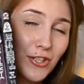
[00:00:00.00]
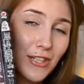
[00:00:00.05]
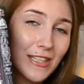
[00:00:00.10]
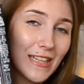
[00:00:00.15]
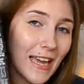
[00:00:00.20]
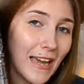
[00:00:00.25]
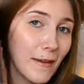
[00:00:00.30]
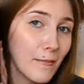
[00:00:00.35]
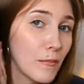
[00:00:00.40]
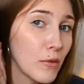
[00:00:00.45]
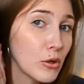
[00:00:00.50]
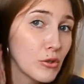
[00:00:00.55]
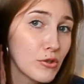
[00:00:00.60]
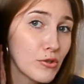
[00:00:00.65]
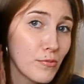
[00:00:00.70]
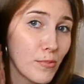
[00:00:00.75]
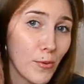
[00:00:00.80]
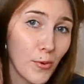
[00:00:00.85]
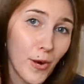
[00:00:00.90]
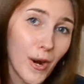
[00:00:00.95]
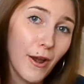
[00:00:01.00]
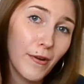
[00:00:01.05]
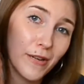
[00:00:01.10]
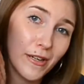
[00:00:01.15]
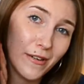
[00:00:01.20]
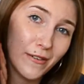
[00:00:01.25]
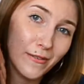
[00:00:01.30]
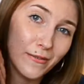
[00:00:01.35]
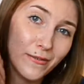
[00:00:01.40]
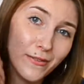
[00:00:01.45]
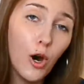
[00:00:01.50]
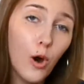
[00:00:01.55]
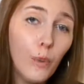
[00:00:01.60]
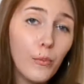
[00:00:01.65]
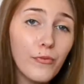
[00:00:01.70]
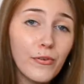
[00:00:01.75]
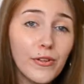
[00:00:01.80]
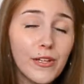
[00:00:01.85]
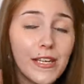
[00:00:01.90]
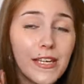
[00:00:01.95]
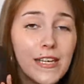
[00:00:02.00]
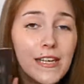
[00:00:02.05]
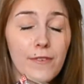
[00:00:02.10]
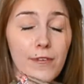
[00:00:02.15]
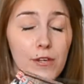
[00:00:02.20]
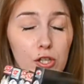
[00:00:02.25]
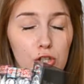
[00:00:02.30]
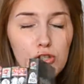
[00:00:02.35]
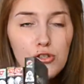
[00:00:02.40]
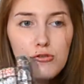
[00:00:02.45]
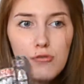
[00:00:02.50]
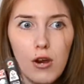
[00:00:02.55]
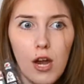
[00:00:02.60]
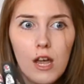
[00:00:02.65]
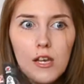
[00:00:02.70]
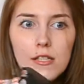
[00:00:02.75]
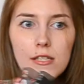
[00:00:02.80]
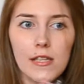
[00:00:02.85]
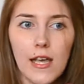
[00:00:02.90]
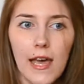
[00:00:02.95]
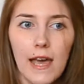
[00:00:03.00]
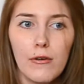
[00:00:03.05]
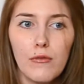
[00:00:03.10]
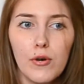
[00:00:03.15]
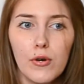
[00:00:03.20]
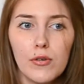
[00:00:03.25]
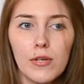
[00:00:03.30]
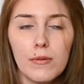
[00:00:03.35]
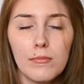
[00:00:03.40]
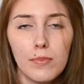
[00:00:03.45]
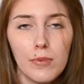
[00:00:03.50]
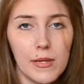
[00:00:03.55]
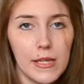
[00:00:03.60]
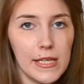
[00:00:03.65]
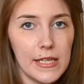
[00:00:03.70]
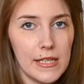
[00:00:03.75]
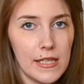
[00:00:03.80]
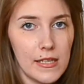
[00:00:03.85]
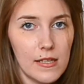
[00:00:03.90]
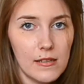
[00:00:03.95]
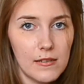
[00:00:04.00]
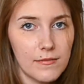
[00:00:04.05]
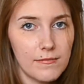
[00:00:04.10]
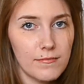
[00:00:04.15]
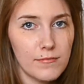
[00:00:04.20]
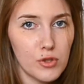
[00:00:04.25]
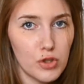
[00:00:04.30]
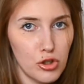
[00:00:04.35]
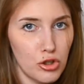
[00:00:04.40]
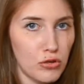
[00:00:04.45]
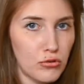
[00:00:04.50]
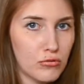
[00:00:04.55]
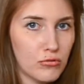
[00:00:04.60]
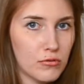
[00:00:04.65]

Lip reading: that I'm most proud of. Hopefully, fingers crossed, I will complete it soon.